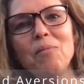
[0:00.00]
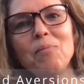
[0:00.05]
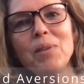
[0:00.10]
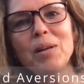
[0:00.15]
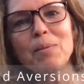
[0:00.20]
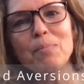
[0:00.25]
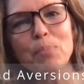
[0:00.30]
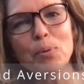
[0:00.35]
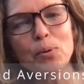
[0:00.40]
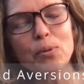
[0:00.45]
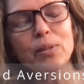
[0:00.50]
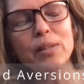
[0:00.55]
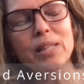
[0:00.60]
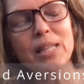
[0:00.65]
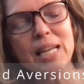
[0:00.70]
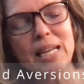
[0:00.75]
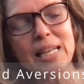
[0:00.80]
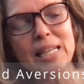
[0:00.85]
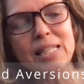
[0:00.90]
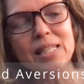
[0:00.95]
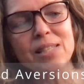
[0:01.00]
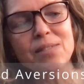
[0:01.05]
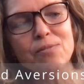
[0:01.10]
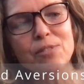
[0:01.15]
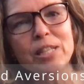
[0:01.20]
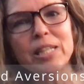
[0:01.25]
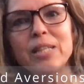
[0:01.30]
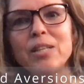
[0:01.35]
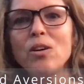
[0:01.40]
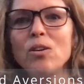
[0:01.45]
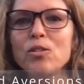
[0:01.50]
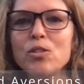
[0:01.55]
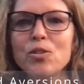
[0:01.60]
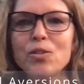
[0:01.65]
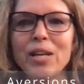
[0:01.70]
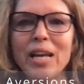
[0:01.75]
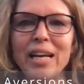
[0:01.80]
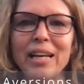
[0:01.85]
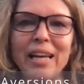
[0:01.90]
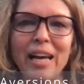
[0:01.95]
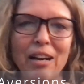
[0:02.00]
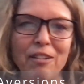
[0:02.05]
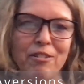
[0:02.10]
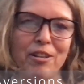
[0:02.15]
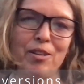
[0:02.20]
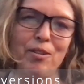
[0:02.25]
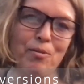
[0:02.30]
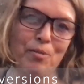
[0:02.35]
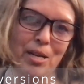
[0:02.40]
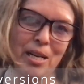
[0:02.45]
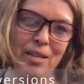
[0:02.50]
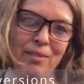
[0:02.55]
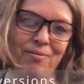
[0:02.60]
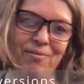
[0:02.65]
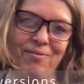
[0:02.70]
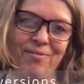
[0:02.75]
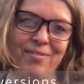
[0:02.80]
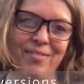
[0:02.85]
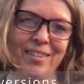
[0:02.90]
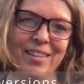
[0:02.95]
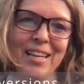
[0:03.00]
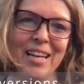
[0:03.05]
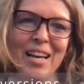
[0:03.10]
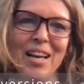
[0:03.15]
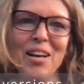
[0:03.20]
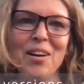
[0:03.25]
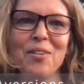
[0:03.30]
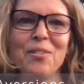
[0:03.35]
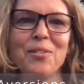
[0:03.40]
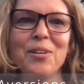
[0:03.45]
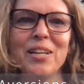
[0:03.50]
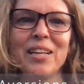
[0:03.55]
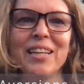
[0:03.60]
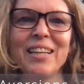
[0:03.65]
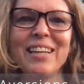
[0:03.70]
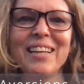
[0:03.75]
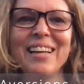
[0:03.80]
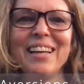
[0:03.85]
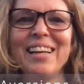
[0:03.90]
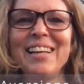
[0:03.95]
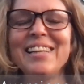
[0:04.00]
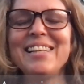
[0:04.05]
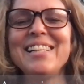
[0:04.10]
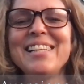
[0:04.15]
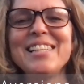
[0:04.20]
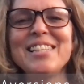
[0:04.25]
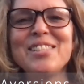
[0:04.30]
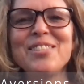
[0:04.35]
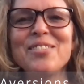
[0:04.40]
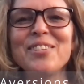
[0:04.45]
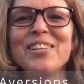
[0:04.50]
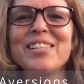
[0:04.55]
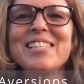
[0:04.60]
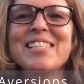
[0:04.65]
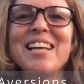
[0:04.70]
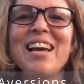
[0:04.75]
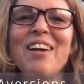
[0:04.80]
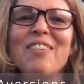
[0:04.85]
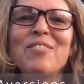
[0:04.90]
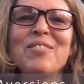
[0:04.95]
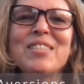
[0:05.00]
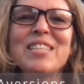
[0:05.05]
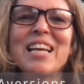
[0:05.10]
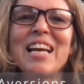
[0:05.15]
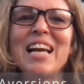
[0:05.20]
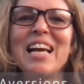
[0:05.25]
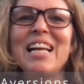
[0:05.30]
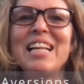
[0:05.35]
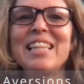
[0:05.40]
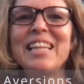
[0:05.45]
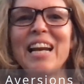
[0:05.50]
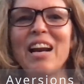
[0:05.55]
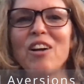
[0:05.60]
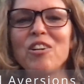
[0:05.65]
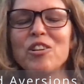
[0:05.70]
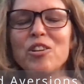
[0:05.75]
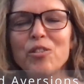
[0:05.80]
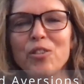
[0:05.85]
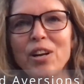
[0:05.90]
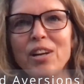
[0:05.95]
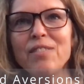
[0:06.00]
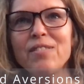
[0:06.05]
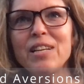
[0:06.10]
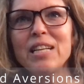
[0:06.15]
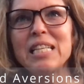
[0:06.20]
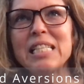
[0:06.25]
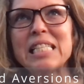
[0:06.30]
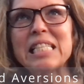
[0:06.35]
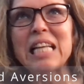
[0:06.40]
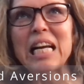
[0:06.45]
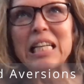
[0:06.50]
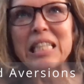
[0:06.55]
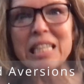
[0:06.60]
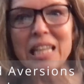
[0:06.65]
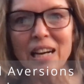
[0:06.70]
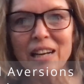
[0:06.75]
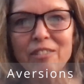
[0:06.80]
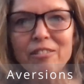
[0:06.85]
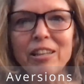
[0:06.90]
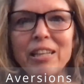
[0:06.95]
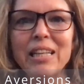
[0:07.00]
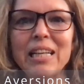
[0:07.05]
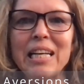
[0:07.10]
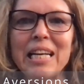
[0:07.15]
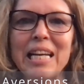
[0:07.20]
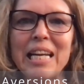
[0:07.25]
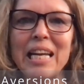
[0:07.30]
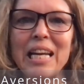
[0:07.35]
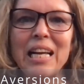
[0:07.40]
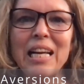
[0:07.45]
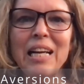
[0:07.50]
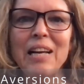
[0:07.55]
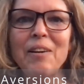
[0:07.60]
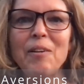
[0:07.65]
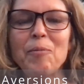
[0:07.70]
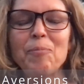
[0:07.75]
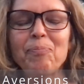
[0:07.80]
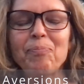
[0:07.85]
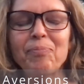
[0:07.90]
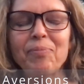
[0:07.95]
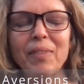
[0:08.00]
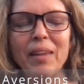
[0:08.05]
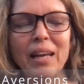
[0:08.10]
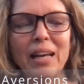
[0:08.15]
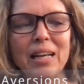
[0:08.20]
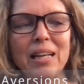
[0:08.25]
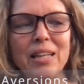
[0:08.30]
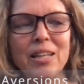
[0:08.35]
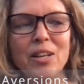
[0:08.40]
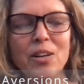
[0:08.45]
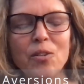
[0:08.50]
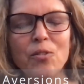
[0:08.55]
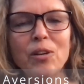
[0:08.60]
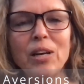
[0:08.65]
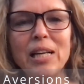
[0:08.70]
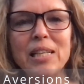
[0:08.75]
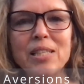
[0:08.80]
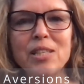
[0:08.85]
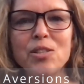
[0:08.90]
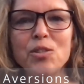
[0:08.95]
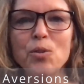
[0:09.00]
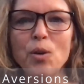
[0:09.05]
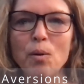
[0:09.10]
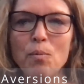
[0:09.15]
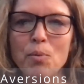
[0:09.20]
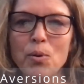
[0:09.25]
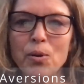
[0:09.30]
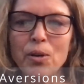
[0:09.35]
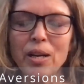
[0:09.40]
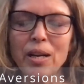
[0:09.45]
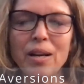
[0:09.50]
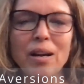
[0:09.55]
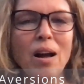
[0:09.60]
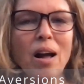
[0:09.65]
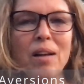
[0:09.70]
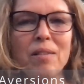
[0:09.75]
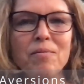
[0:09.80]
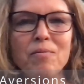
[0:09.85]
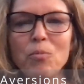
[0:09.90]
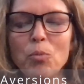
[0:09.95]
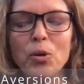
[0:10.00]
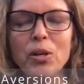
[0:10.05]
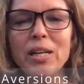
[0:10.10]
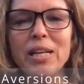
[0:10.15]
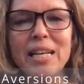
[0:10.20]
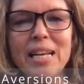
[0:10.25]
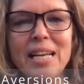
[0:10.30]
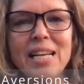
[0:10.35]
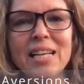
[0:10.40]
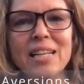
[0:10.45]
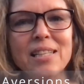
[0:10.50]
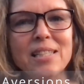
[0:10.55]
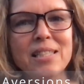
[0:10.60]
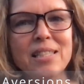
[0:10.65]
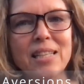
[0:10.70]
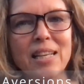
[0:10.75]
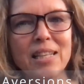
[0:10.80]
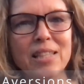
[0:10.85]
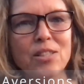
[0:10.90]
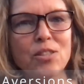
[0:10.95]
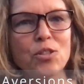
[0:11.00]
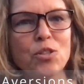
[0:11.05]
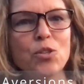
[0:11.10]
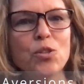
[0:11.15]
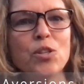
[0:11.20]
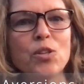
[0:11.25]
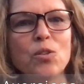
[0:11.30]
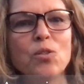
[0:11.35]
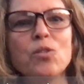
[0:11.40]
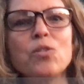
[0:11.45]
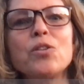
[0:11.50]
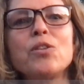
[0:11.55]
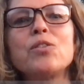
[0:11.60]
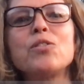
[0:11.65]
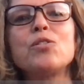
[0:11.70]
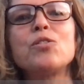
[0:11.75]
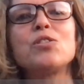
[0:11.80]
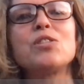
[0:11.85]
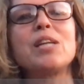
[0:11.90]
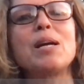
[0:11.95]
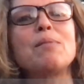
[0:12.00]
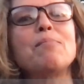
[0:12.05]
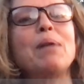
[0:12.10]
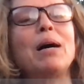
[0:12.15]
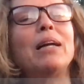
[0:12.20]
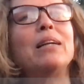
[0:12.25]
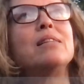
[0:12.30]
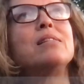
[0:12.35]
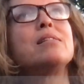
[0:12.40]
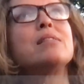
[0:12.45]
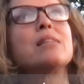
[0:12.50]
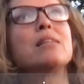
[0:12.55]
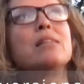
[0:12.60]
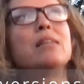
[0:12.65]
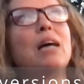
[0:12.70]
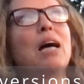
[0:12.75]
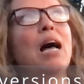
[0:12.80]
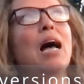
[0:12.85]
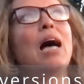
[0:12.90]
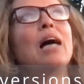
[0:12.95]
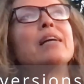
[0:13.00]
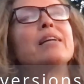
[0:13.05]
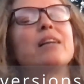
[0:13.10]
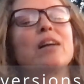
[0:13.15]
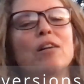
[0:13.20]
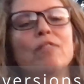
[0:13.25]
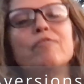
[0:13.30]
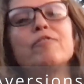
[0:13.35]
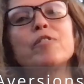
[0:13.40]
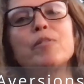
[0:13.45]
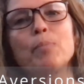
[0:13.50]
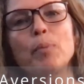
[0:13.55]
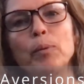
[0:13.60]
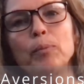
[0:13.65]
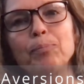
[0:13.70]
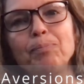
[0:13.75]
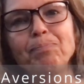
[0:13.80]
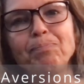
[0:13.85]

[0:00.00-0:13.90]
important thing is really not to get carried away. We need to accept that our cravings are directly related to our body and what it needs, and to do it in order to stay balanced and comfortable.